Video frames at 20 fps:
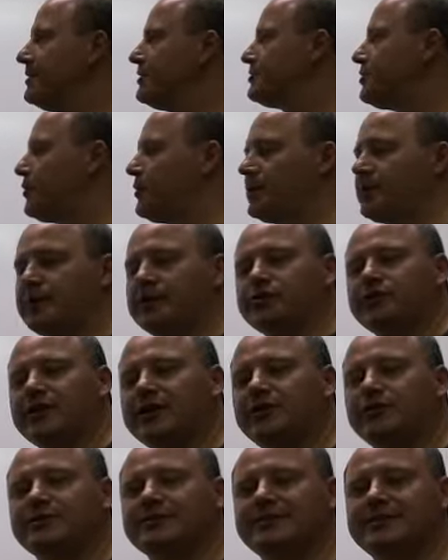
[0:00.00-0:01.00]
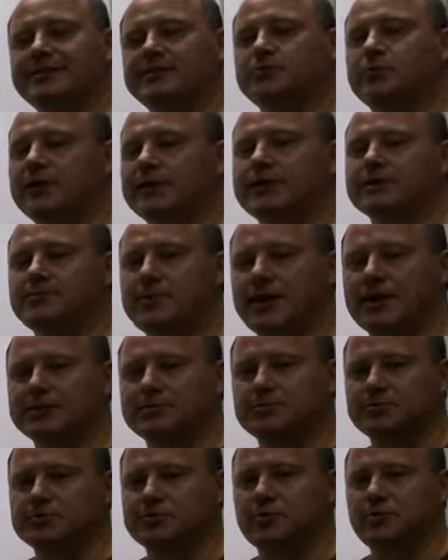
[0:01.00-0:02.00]
So we're going to try to do as least work as
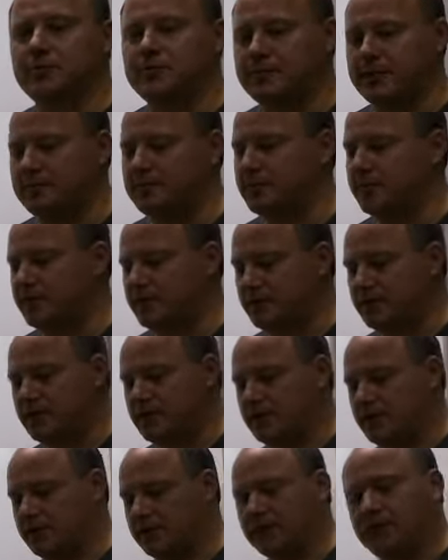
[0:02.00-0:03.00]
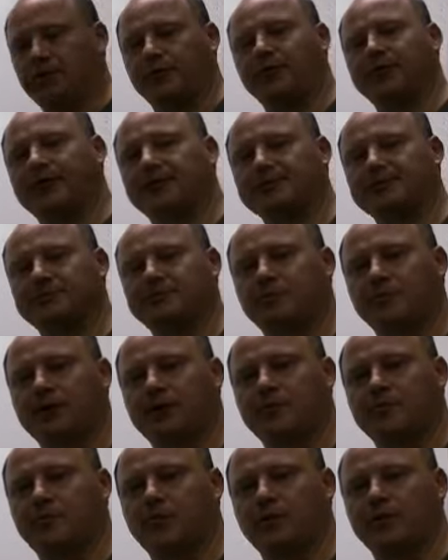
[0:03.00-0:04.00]
possible. So remember the three things that
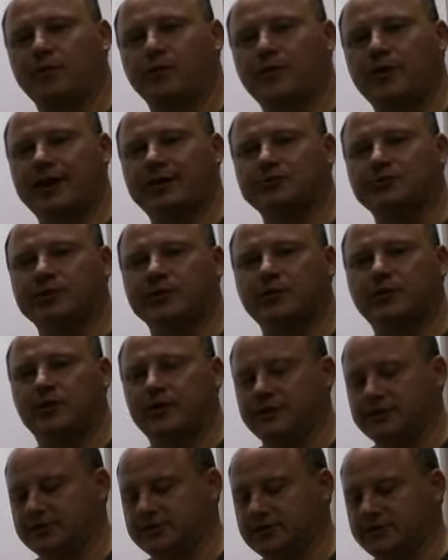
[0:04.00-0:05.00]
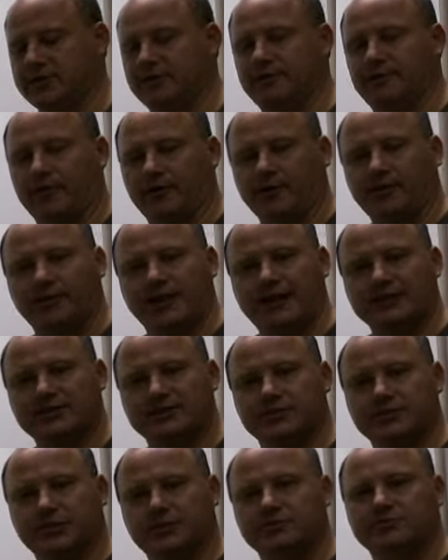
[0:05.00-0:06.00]
are important over rational inequalities: the vertical
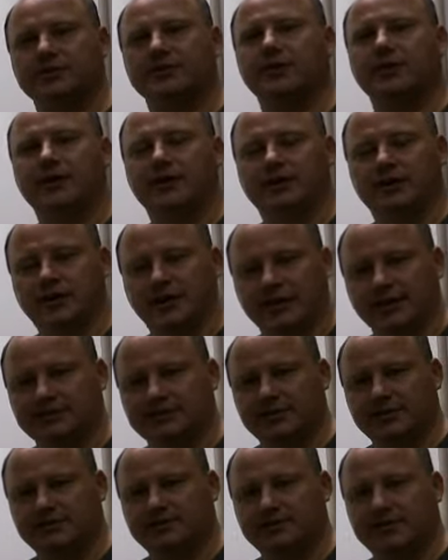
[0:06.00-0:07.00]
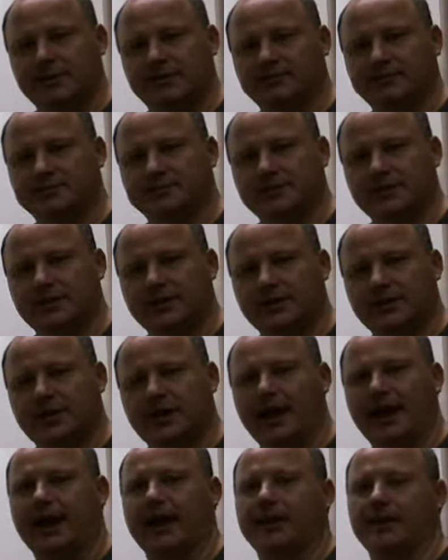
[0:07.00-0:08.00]
asymptotes, the x-intercepts,
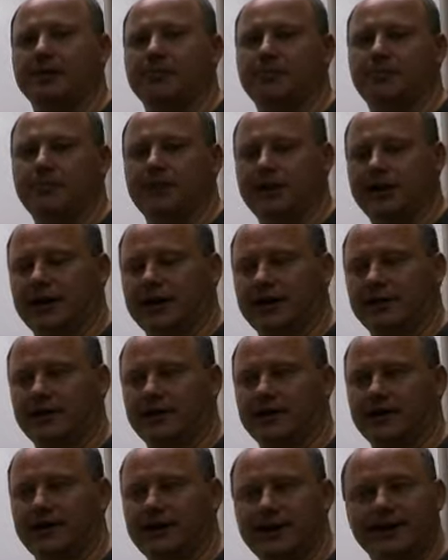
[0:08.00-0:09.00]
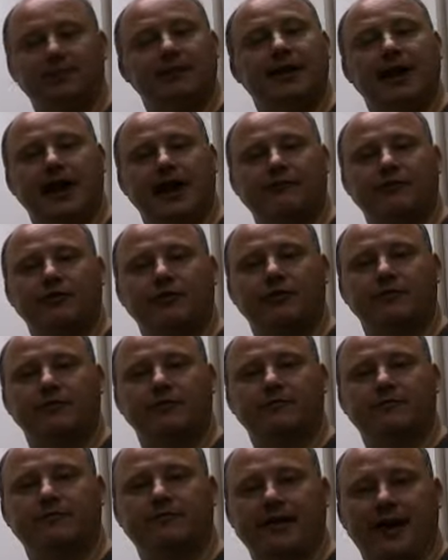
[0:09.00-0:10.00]
and the end behavior
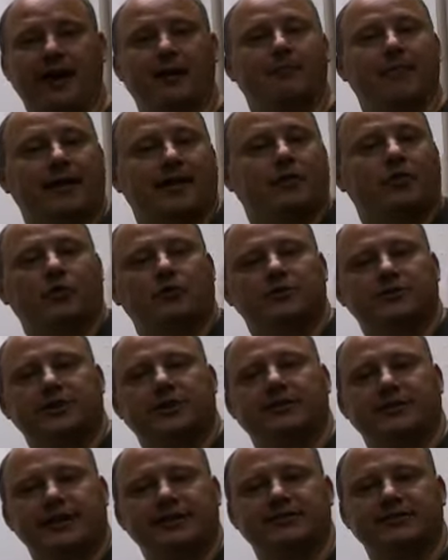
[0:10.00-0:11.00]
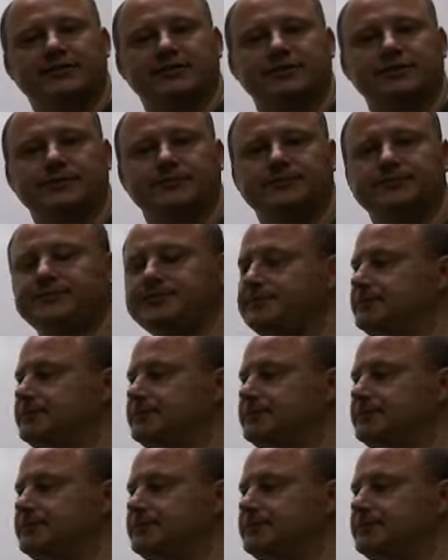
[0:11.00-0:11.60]
found by the horizontal asymptote.